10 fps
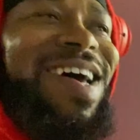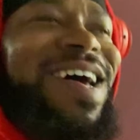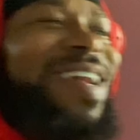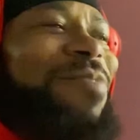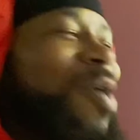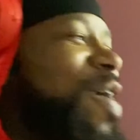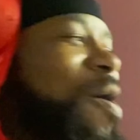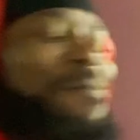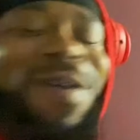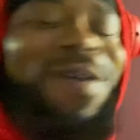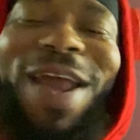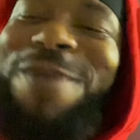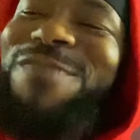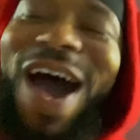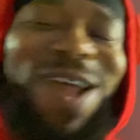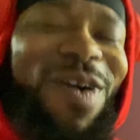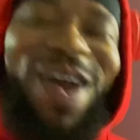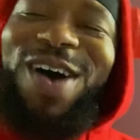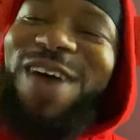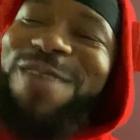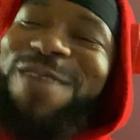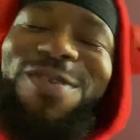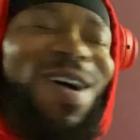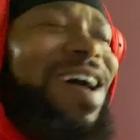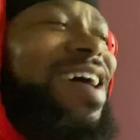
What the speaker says: That boy ain't gonna pull that body weight up, my boy.